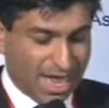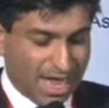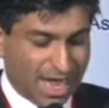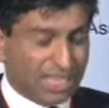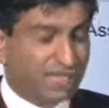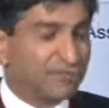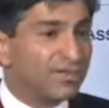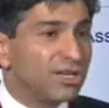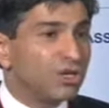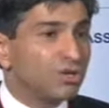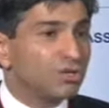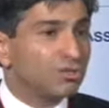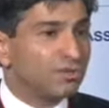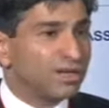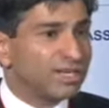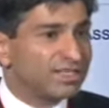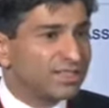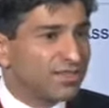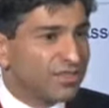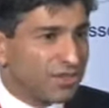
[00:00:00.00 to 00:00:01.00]
As we look
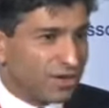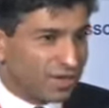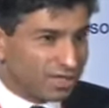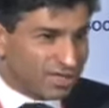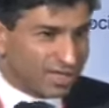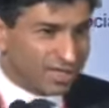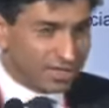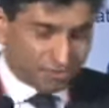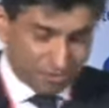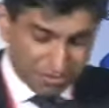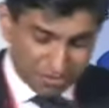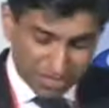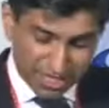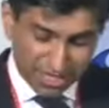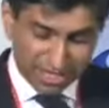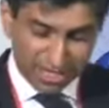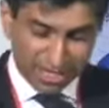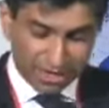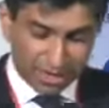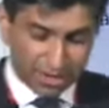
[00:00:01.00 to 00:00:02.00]
towards the 13th
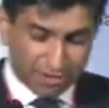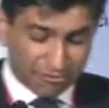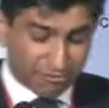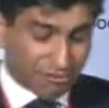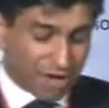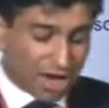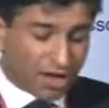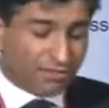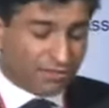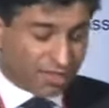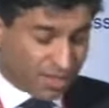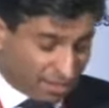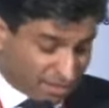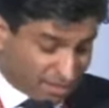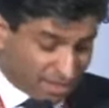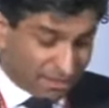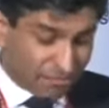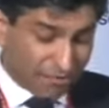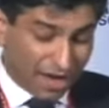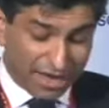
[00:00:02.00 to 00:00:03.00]

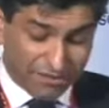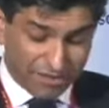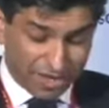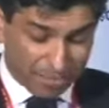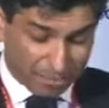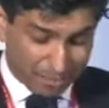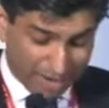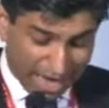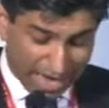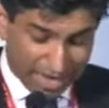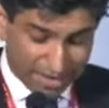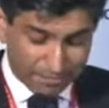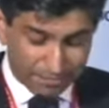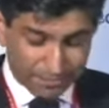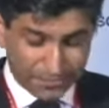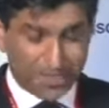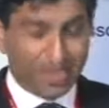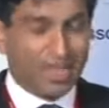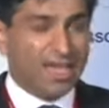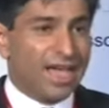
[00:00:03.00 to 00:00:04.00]
five-year
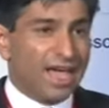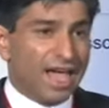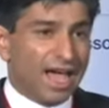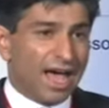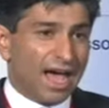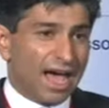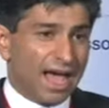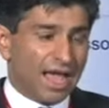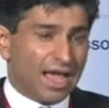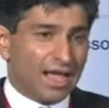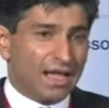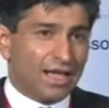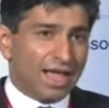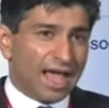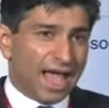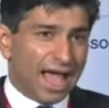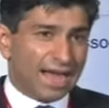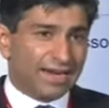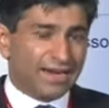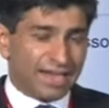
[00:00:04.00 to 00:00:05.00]
plan,
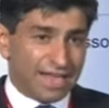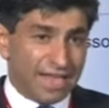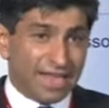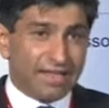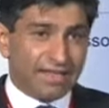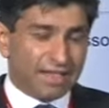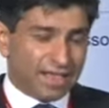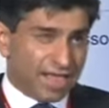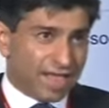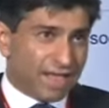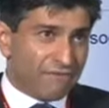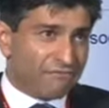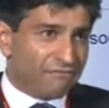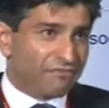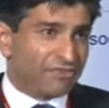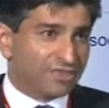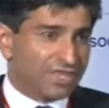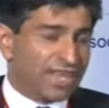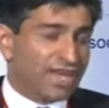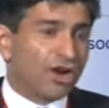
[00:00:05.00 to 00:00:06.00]
and
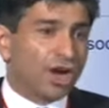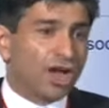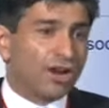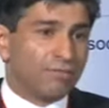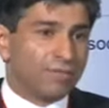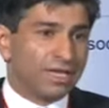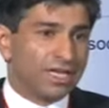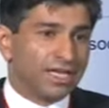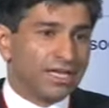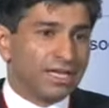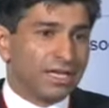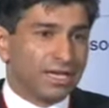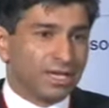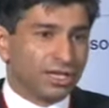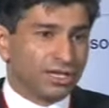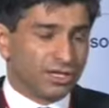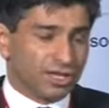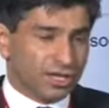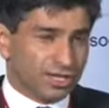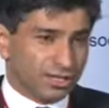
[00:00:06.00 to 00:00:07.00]
if the economy
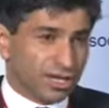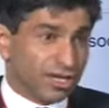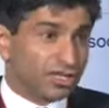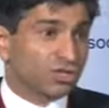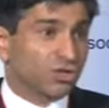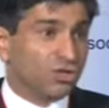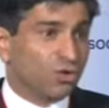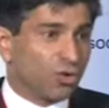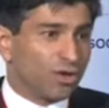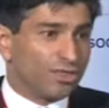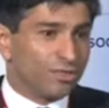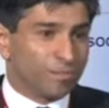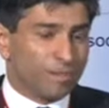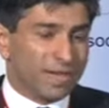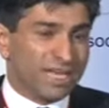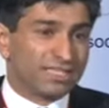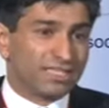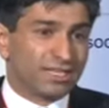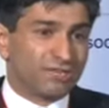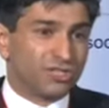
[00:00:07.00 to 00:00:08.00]
does grow at the
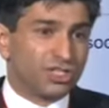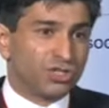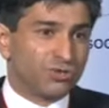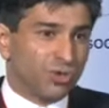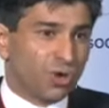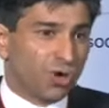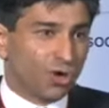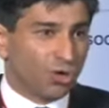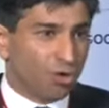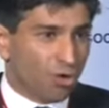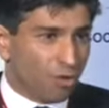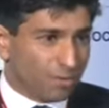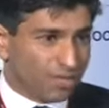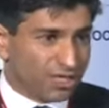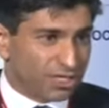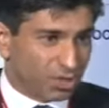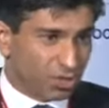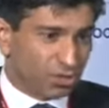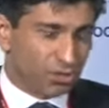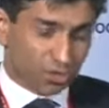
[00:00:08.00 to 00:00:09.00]
pace at which we all hope
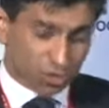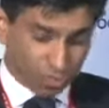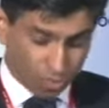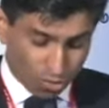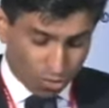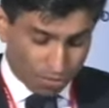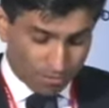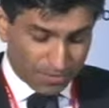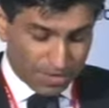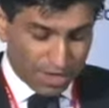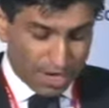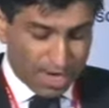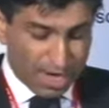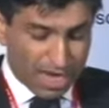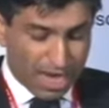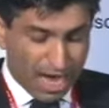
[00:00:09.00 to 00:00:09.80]
it is going to grow,